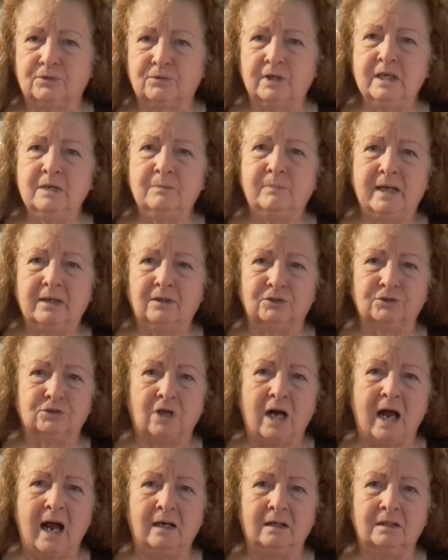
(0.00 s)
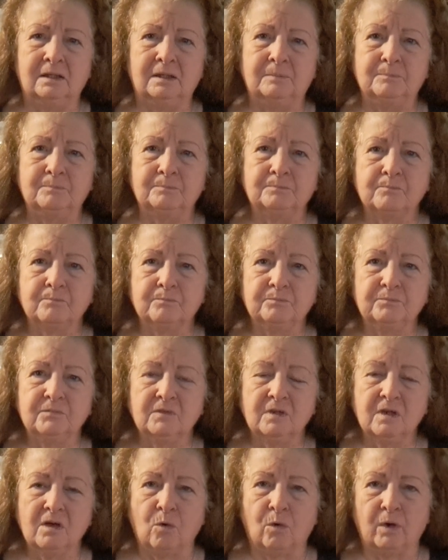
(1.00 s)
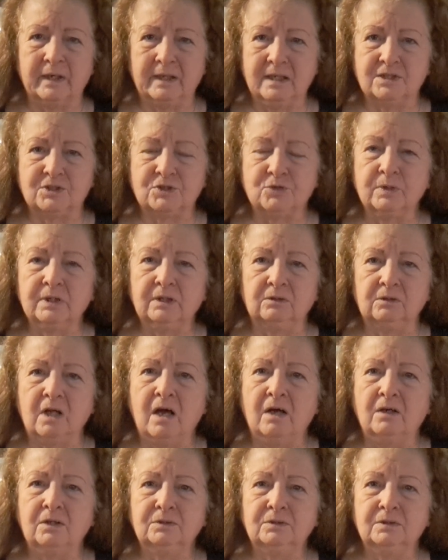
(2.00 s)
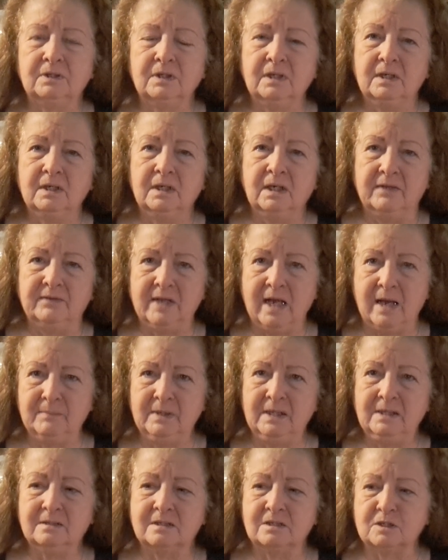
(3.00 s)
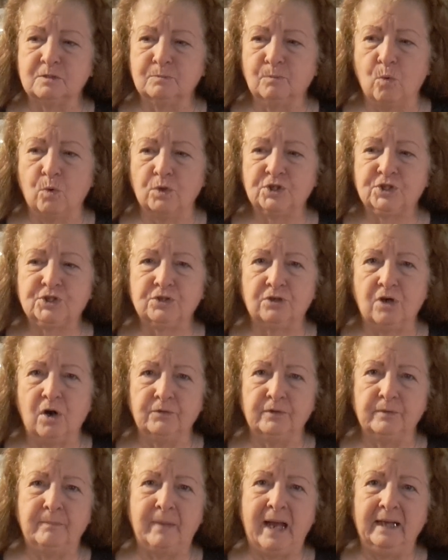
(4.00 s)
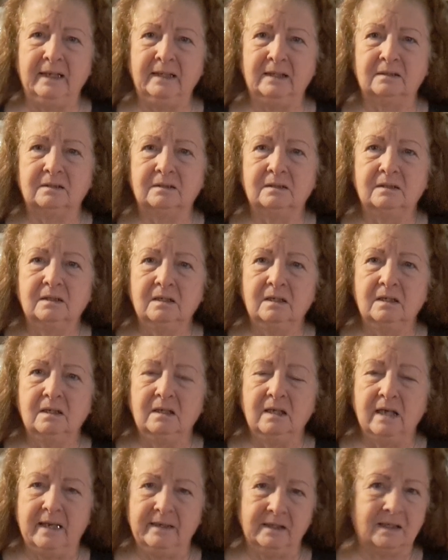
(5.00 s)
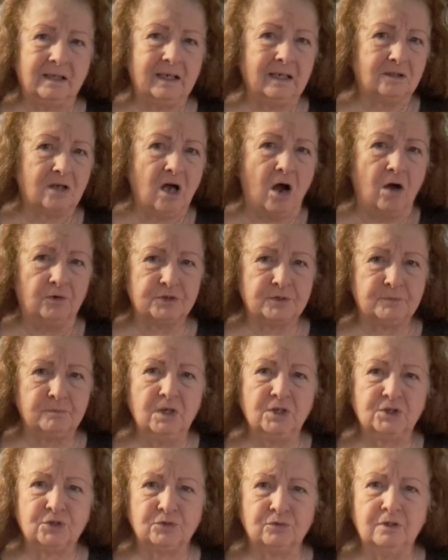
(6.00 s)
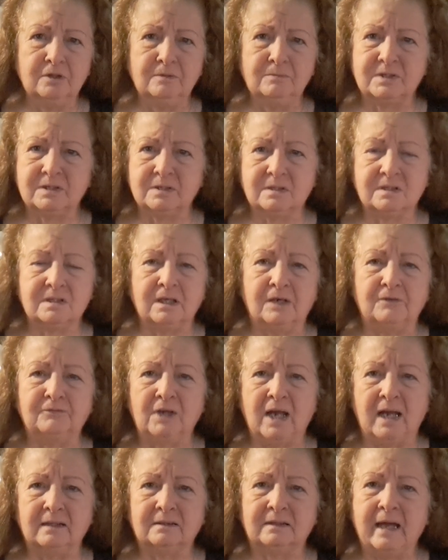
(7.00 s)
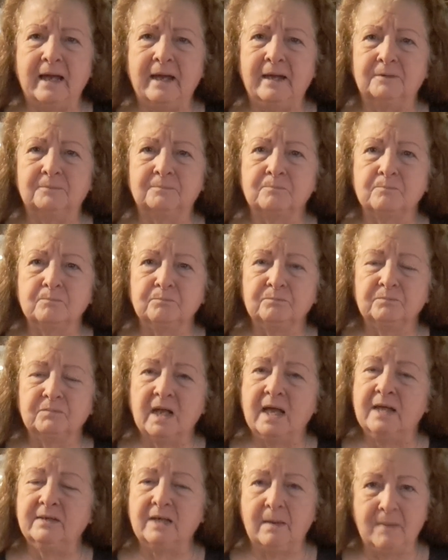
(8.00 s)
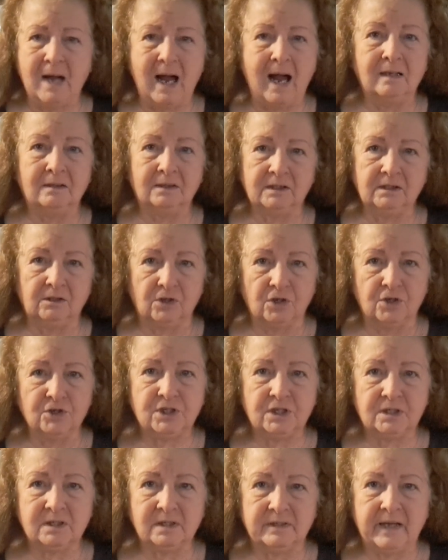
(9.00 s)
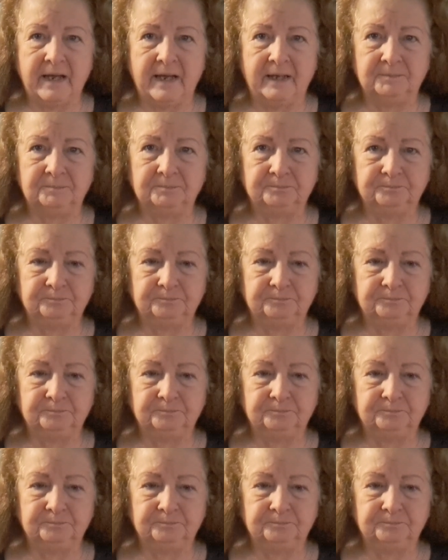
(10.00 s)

creek bed will dry up. Or it gets real low. And that means there's moisture on the bank. And it can cause mushrooms and stuff like that. And I'm highly allergic to that.